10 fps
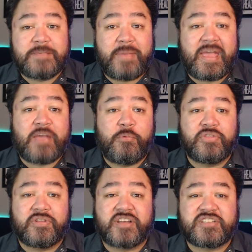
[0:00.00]
pay when
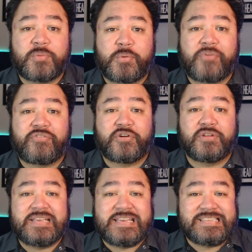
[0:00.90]
the customer
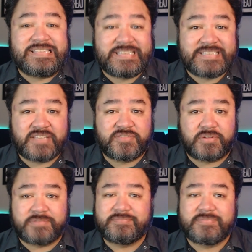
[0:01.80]
referral is
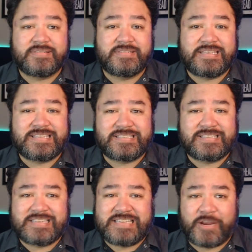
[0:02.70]
successful. Isn't
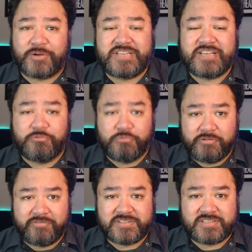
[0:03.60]
a guaranteed
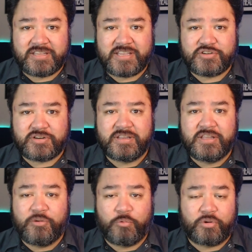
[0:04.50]
roof installation
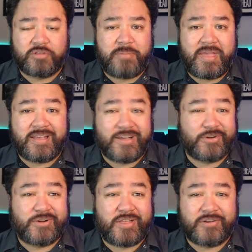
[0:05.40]
worth paying a
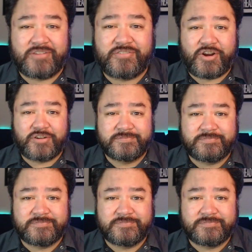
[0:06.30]
$100 gift card?